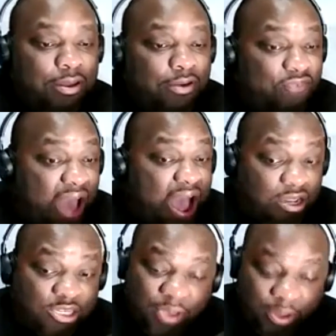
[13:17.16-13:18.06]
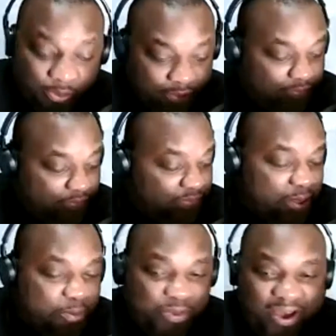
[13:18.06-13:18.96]
500 people.
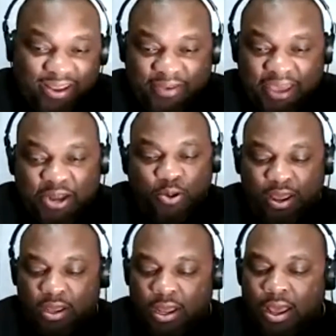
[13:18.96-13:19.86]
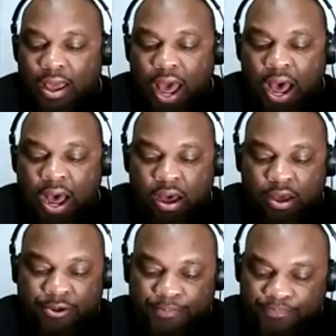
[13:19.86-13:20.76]
But anyway,
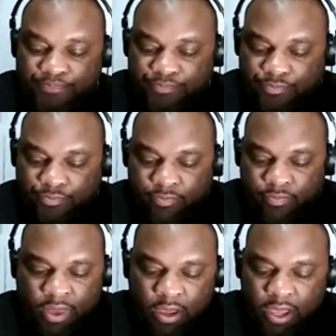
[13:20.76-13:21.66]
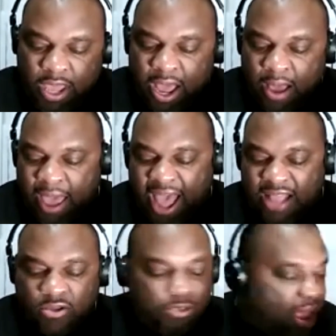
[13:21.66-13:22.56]
afterwards,
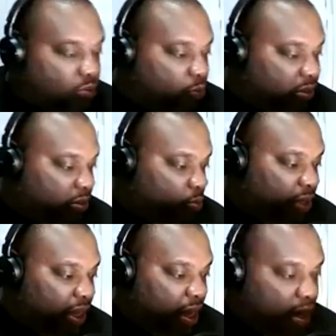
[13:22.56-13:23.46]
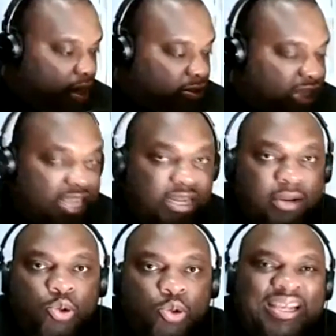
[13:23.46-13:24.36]
man. So we skated up
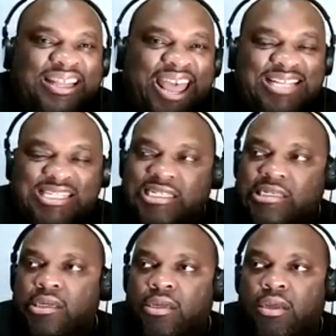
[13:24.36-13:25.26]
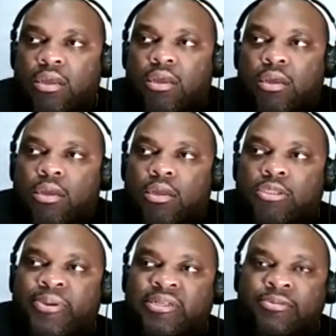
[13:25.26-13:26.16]
to Atlanta,
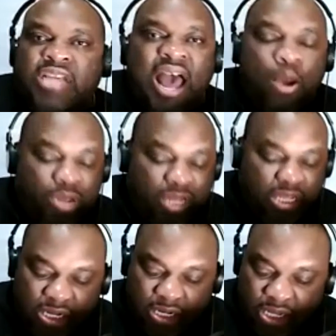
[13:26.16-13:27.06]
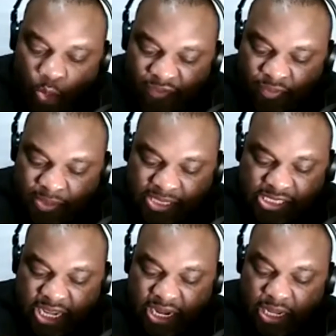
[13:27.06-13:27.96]
spent some time with each other, get away from the
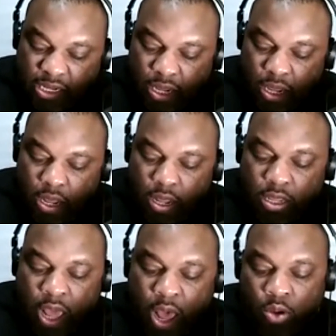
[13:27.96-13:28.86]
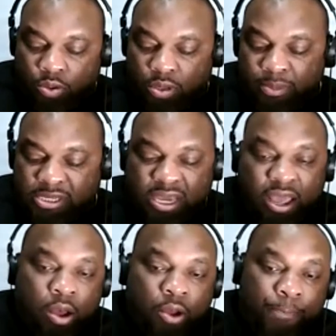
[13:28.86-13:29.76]
city. Yo, let me tell
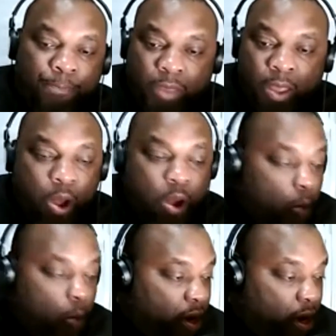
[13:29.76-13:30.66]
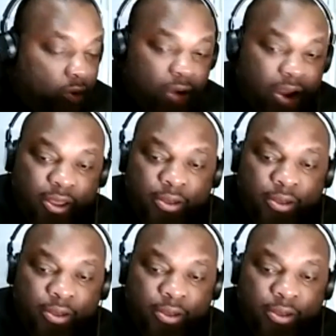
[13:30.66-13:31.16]
y'all, I'm a whole punk, right?